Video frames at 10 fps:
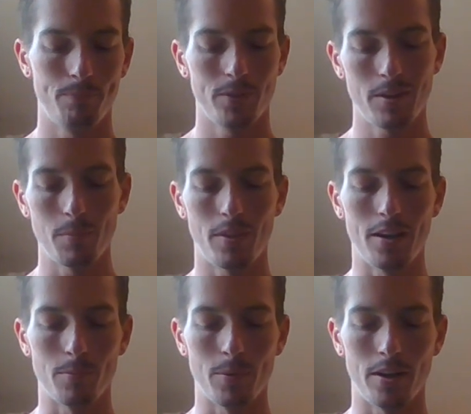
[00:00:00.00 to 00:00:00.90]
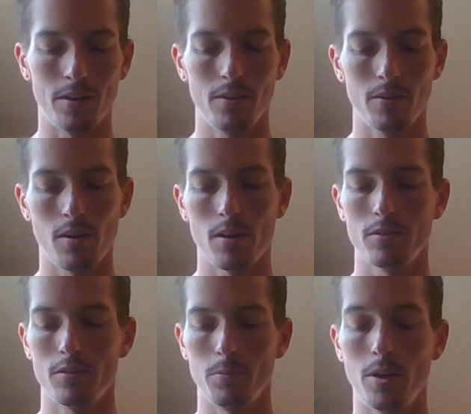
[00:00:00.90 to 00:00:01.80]
Something to think about. There
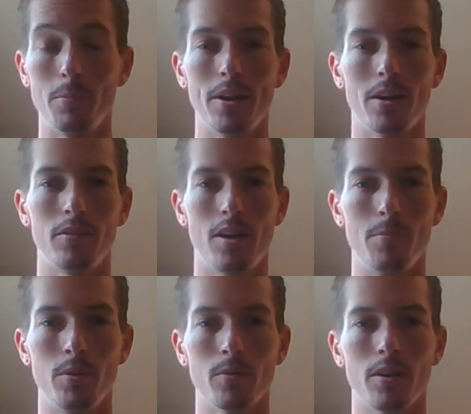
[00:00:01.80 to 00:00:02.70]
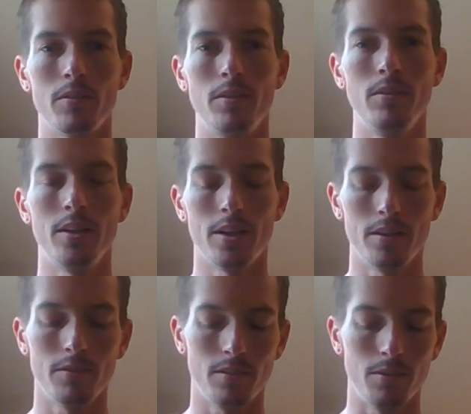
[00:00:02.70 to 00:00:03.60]
are some dumbed down 10 mil rounds you can
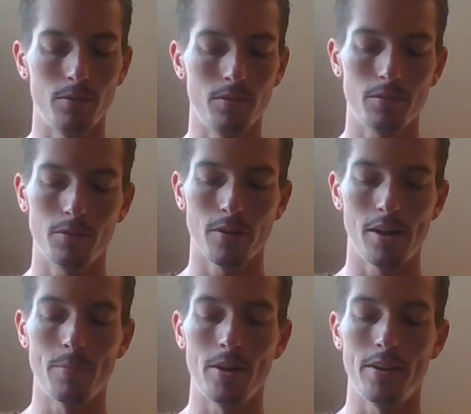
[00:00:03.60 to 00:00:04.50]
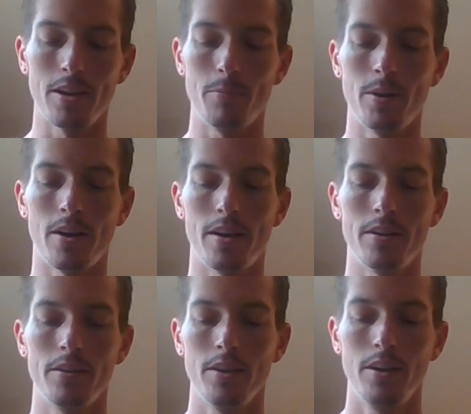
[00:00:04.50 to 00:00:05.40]
get. It was created by the
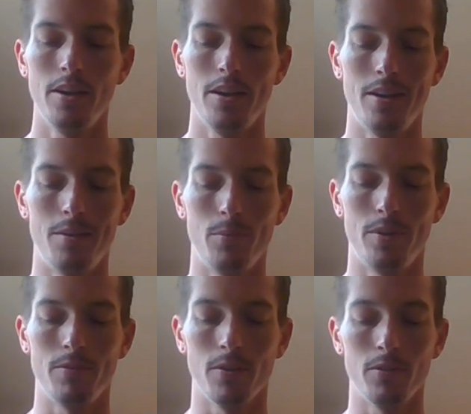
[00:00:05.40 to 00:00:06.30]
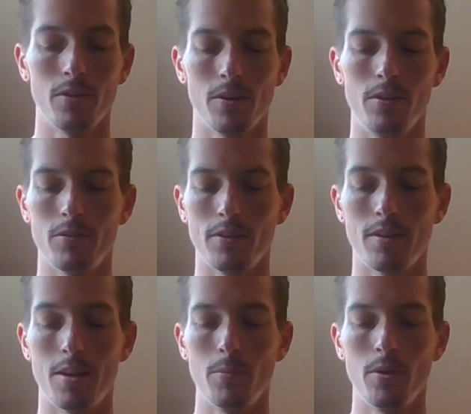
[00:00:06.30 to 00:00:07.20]
FBI, and when they first started using the
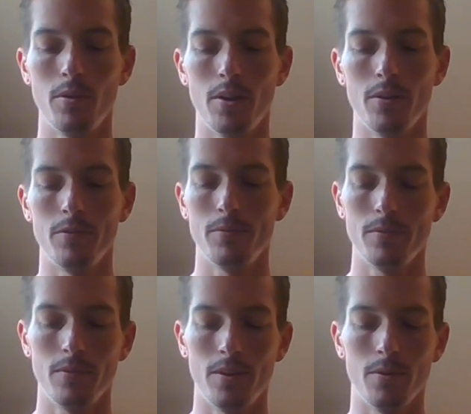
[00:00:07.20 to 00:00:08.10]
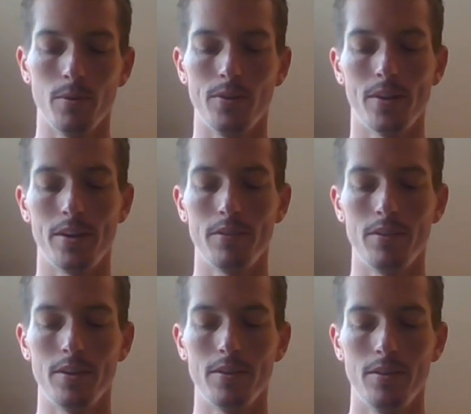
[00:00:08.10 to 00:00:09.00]
10 mil, they
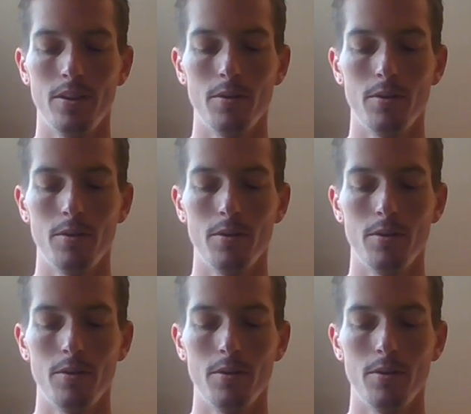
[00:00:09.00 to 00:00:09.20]
realized that